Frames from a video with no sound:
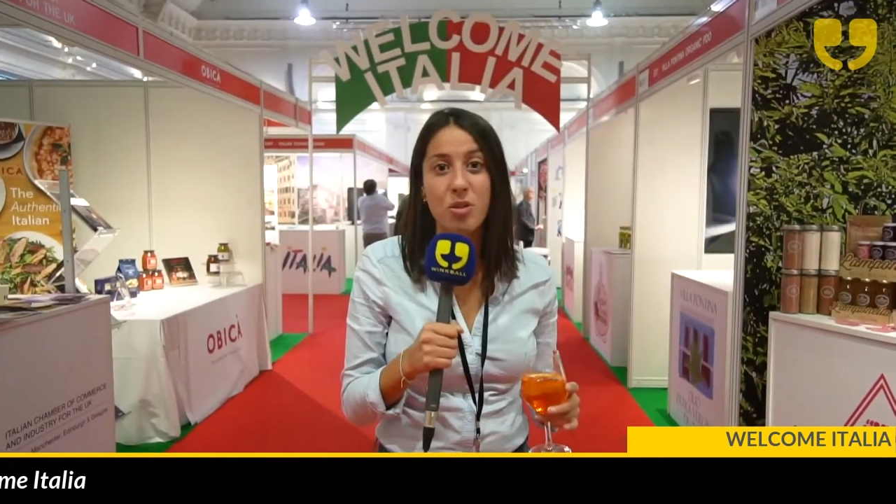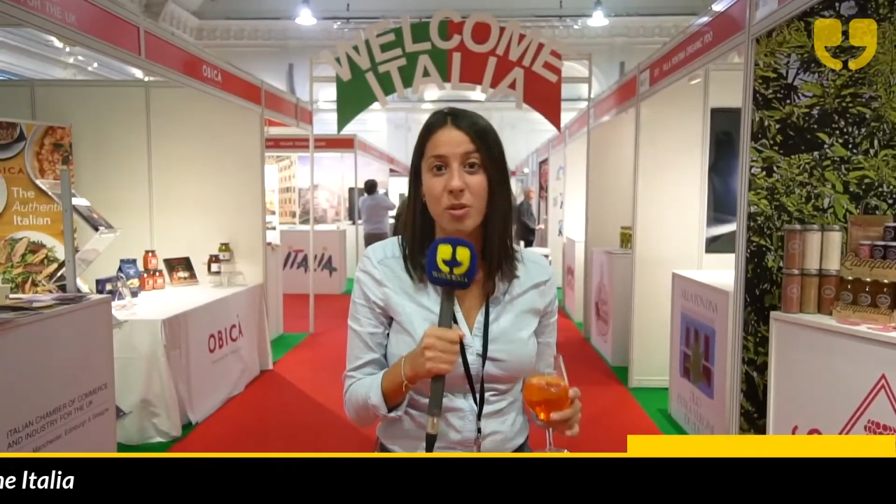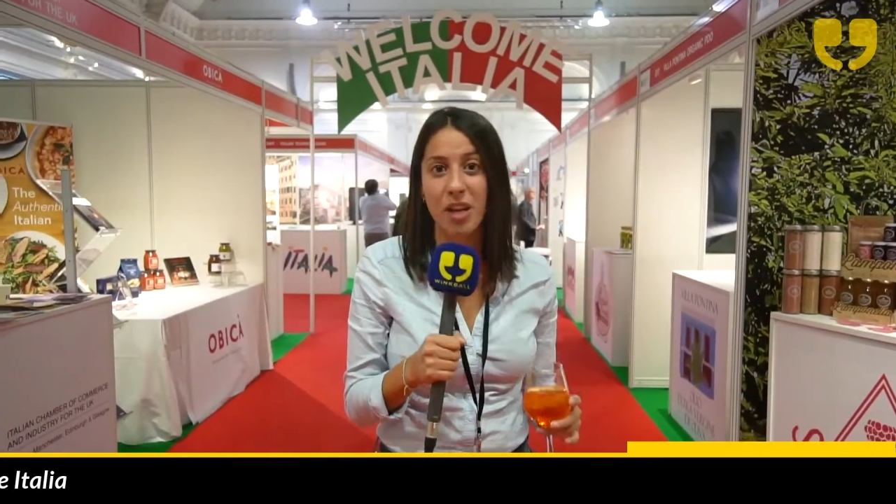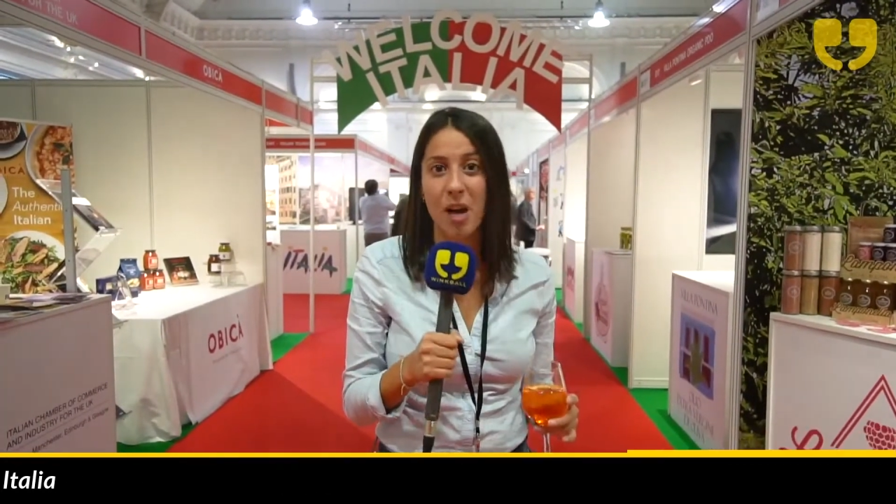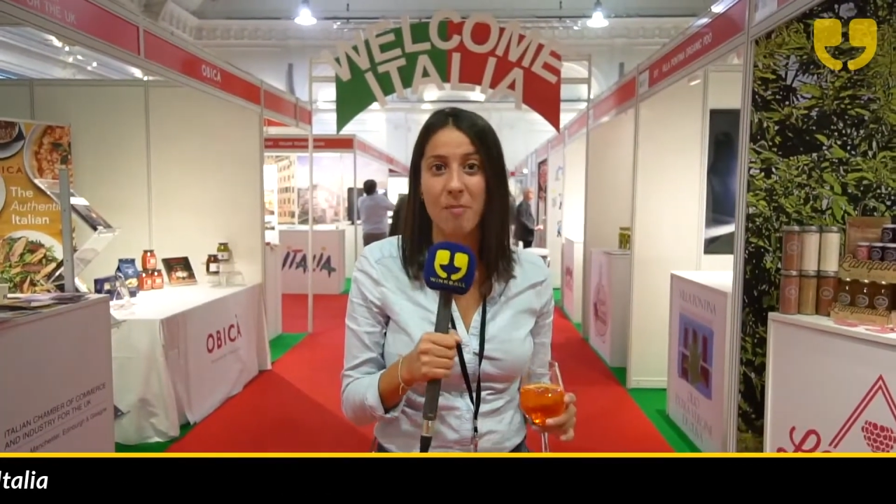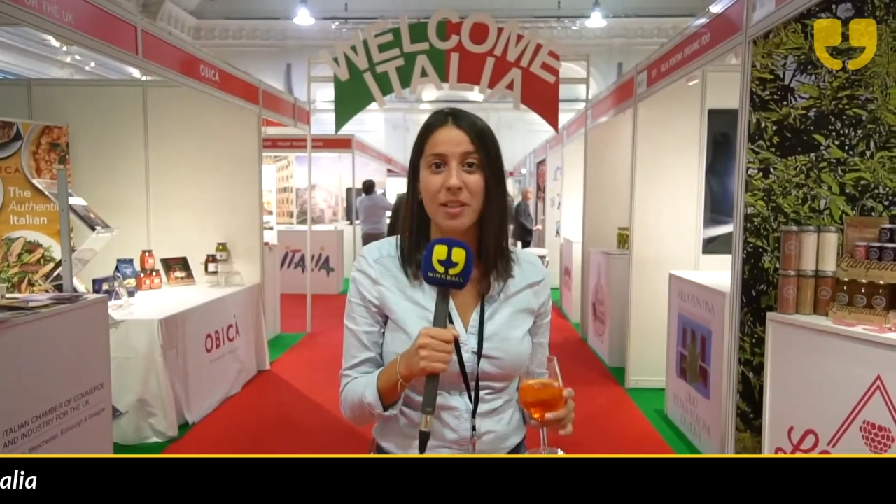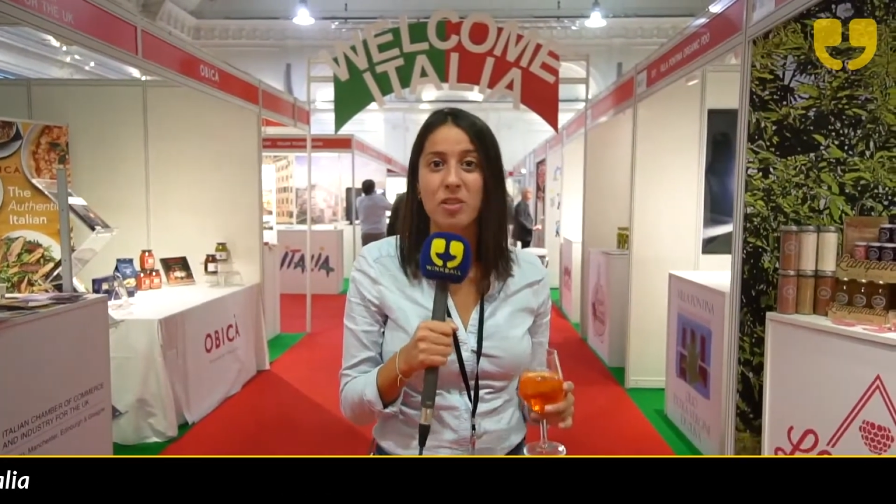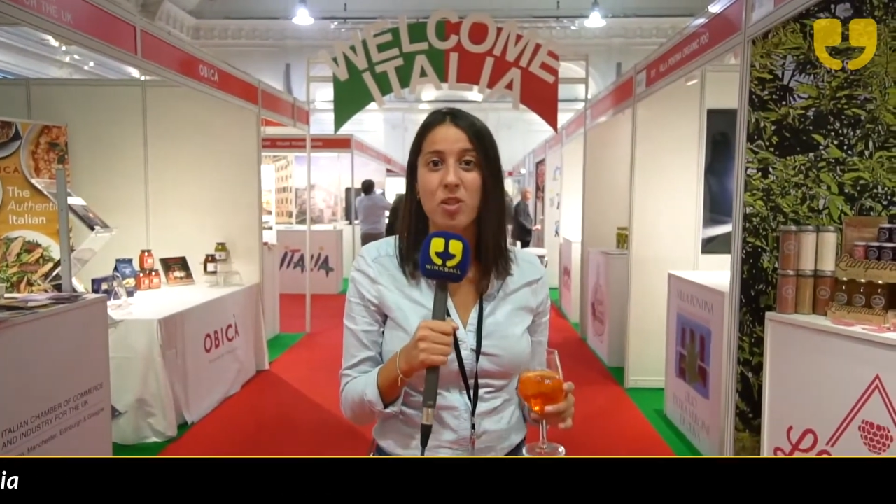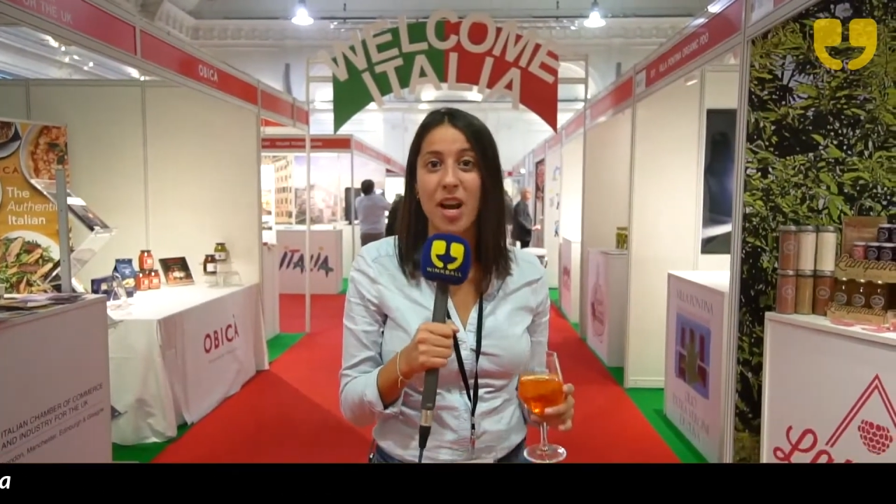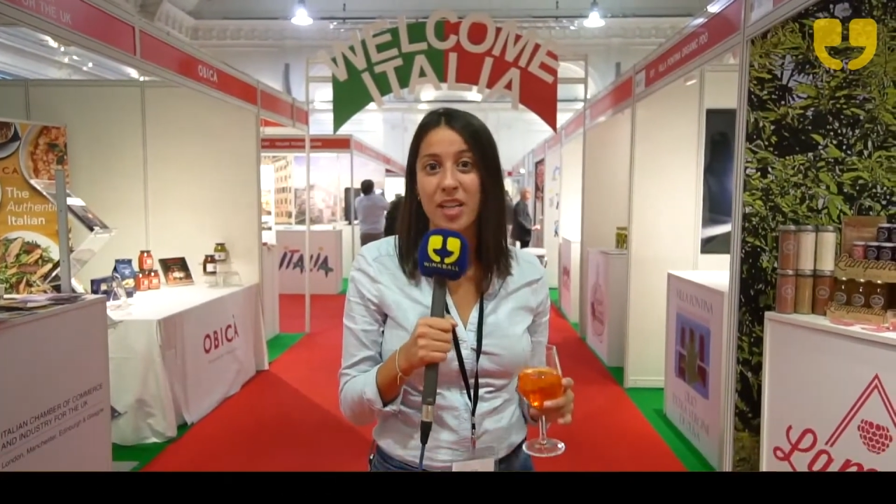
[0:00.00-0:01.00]
to come
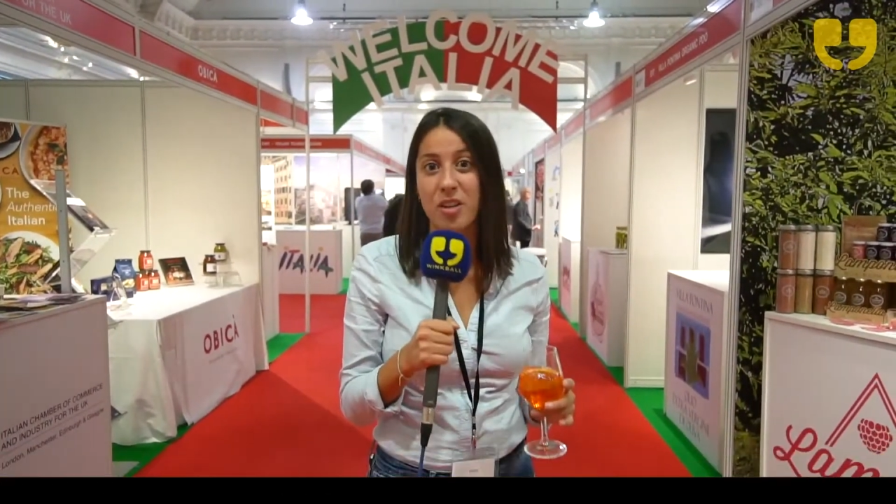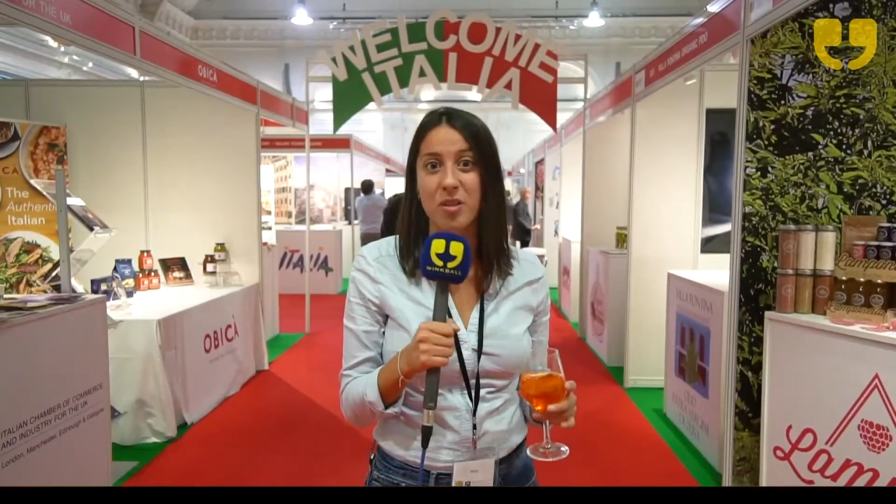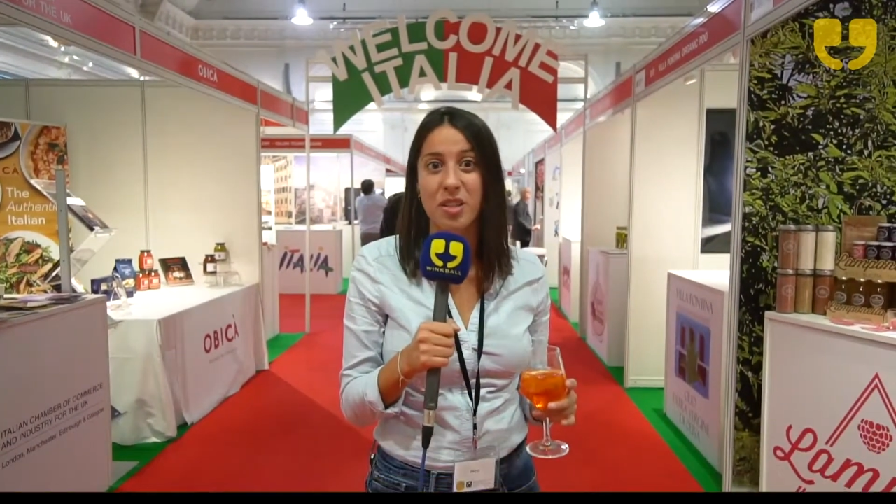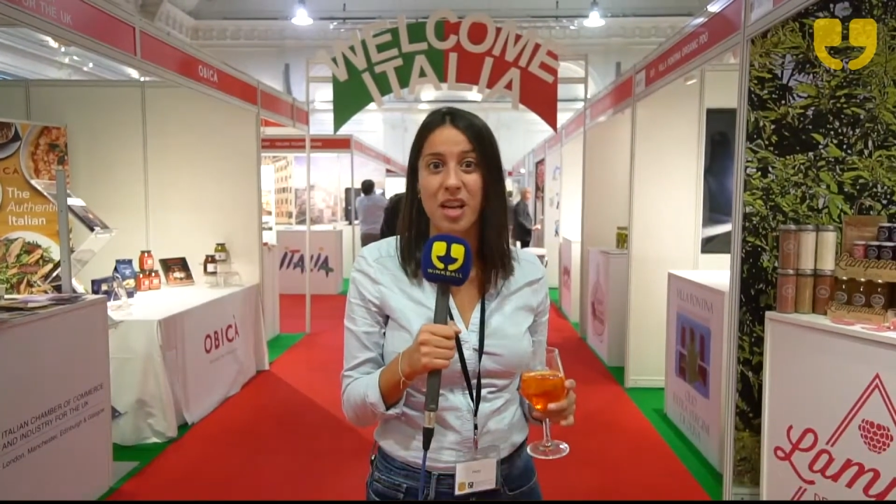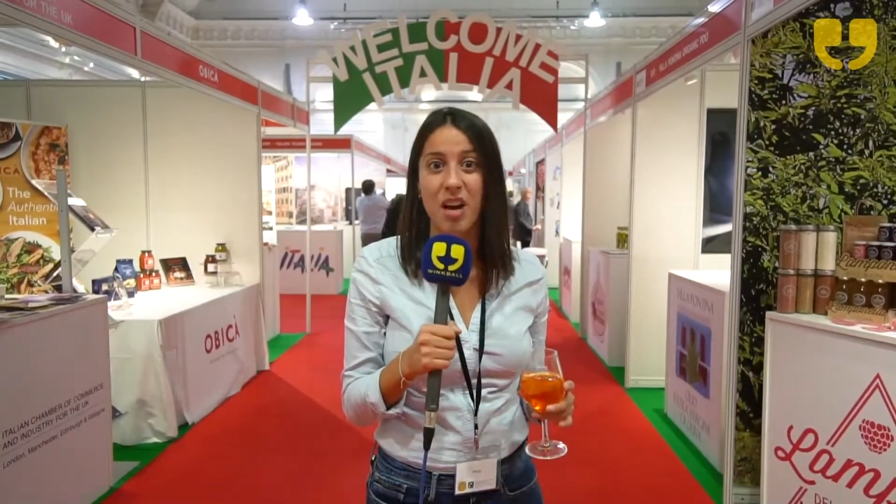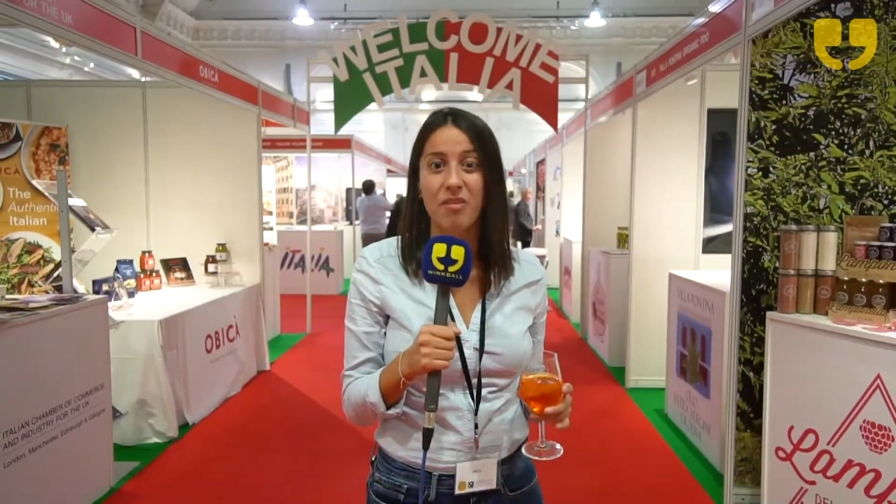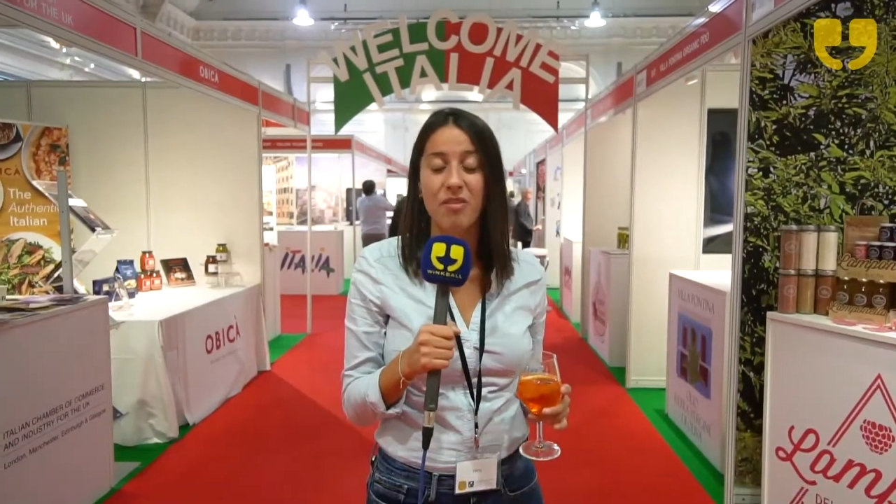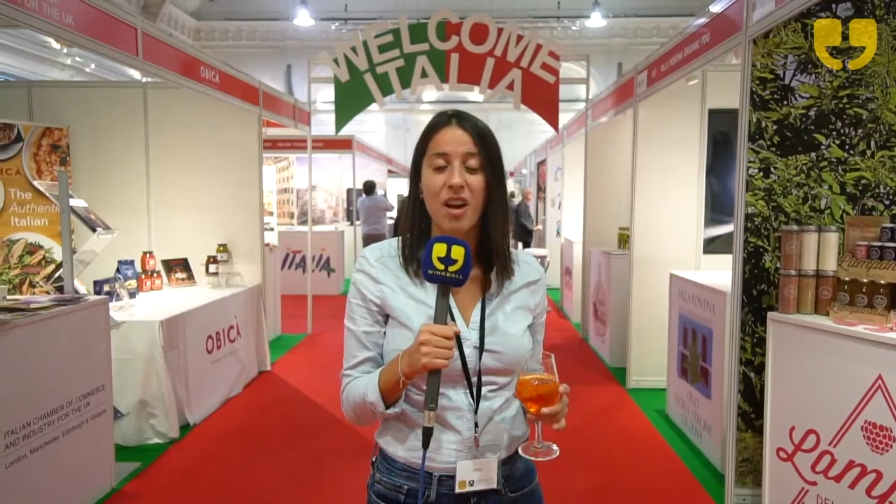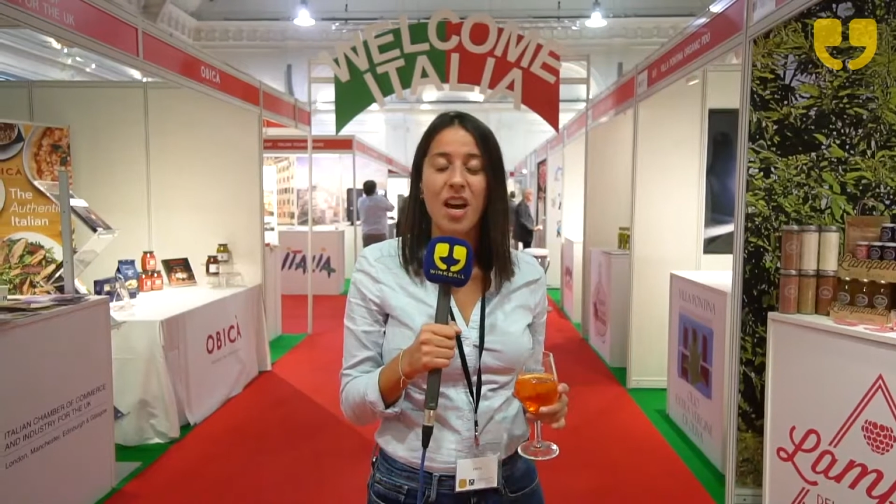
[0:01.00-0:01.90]
and try it yourself.